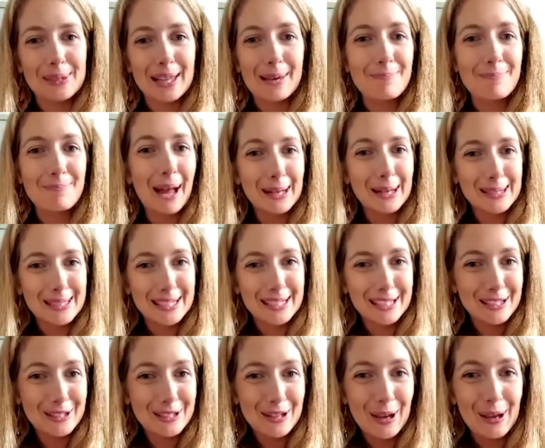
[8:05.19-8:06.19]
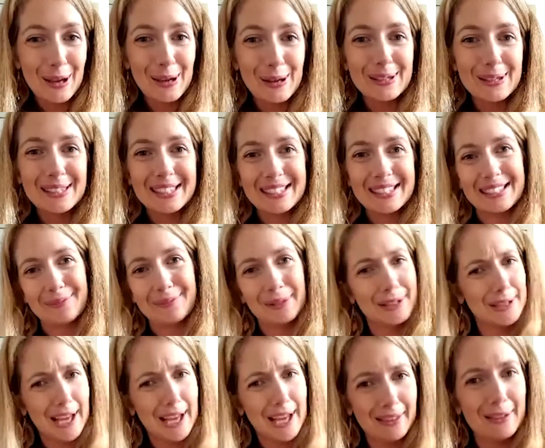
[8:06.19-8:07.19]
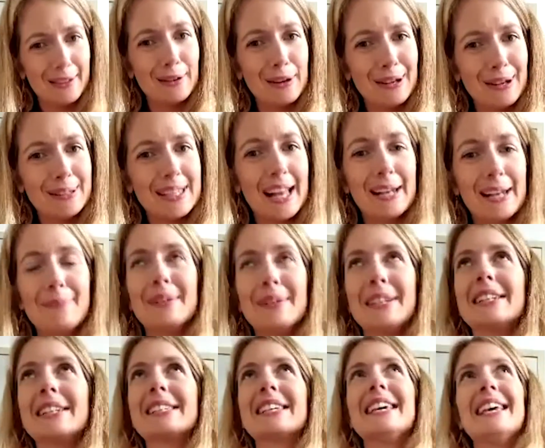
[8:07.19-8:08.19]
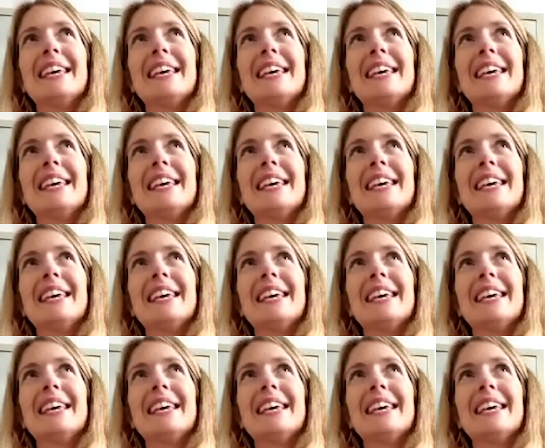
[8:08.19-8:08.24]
like magazine shows, which had the news element.